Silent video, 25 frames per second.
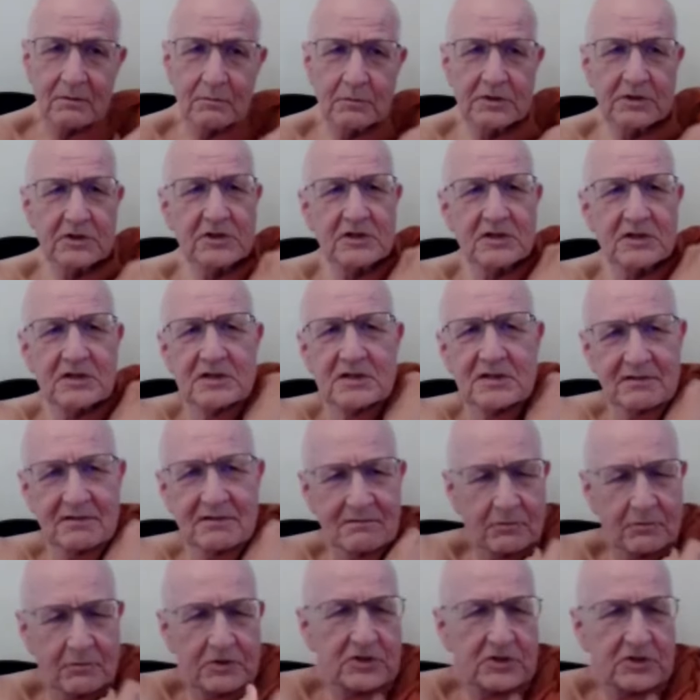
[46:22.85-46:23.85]
which is
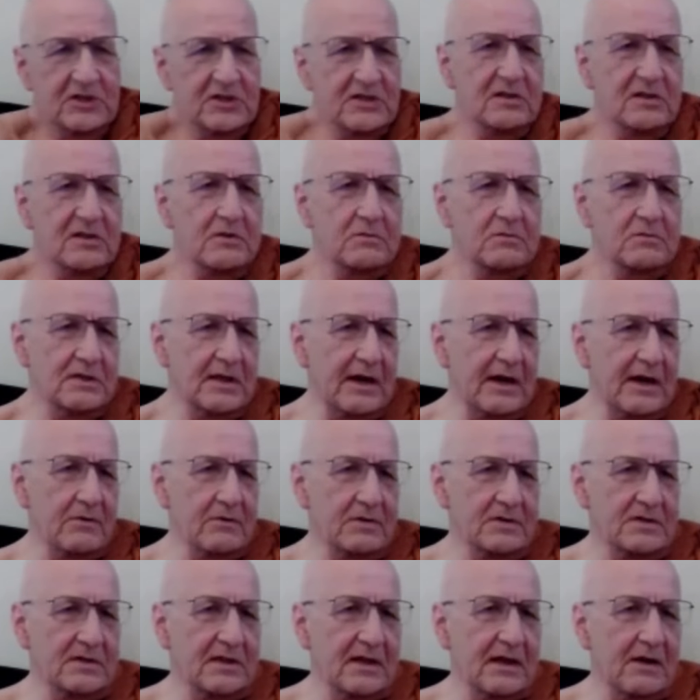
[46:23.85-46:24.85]
knows
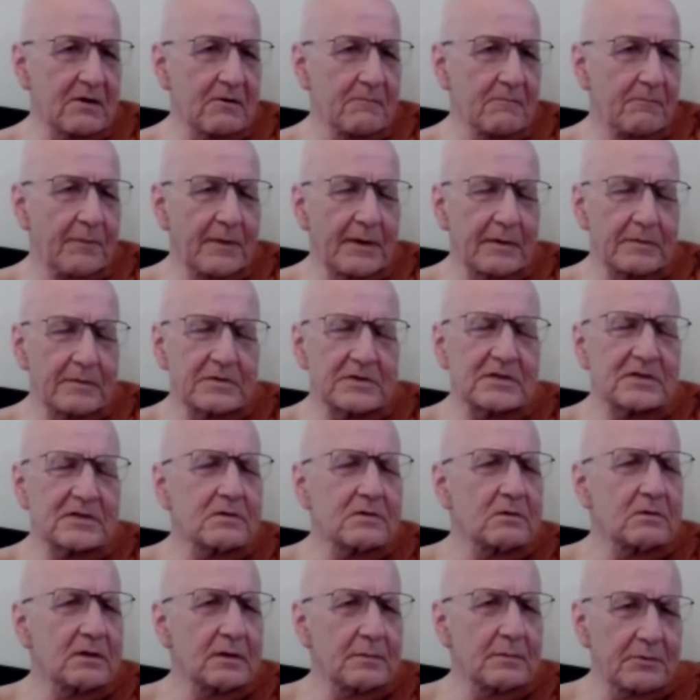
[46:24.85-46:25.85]
doubt is doubt. That was
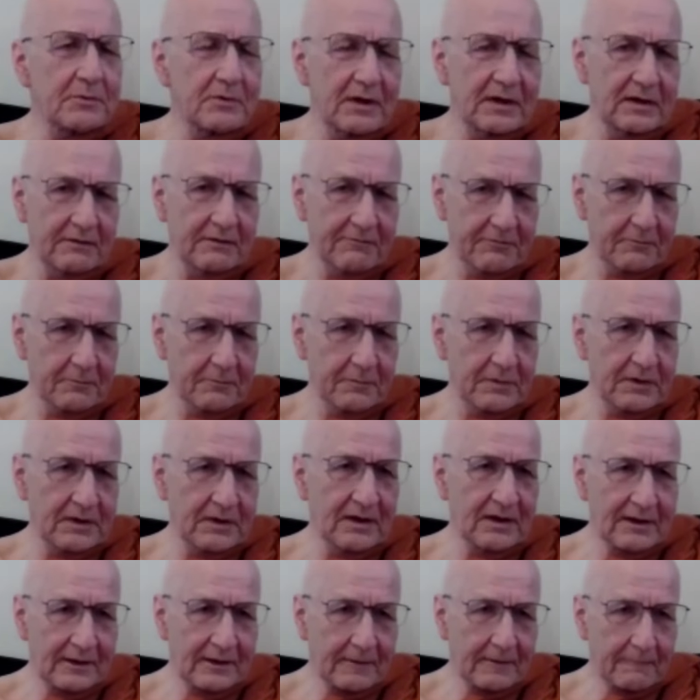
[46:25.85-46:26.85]
so liberating for
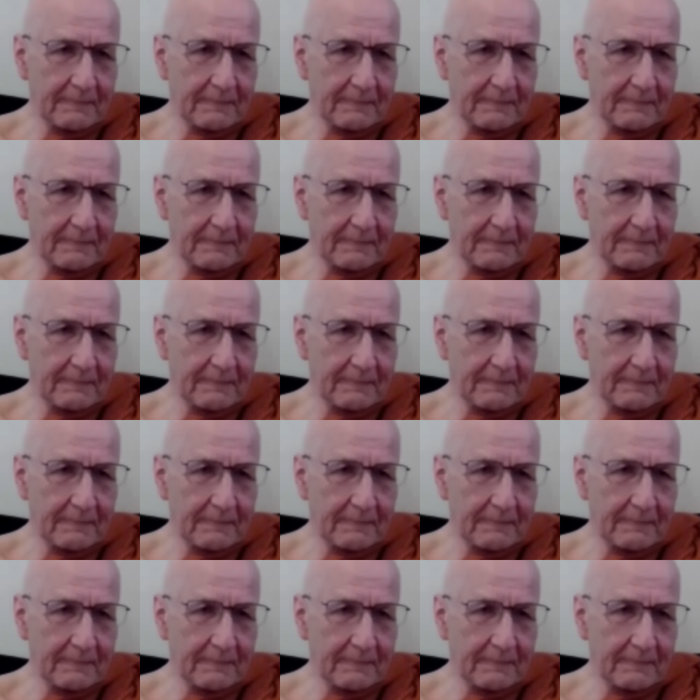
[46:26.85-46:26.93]
me.